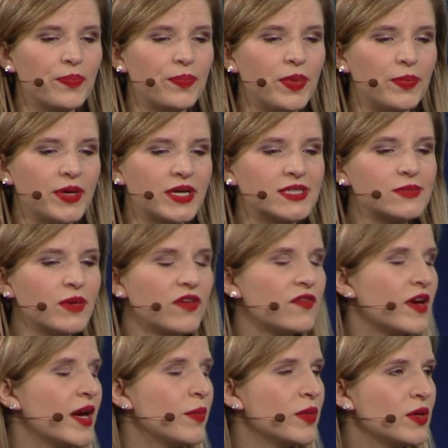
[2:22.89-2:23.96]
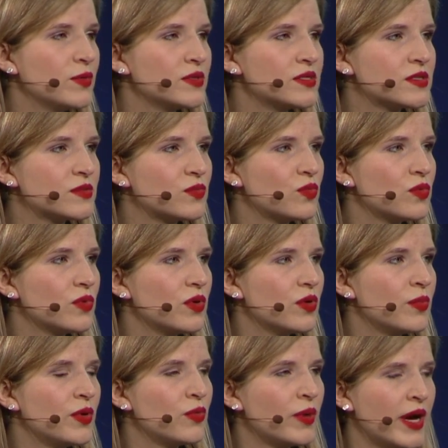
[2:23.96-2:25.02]
But because my family was
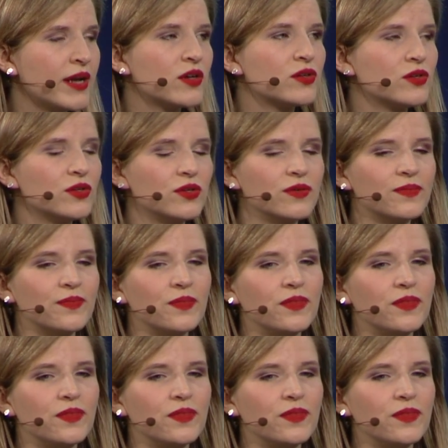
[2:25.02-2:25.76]
a bit radical,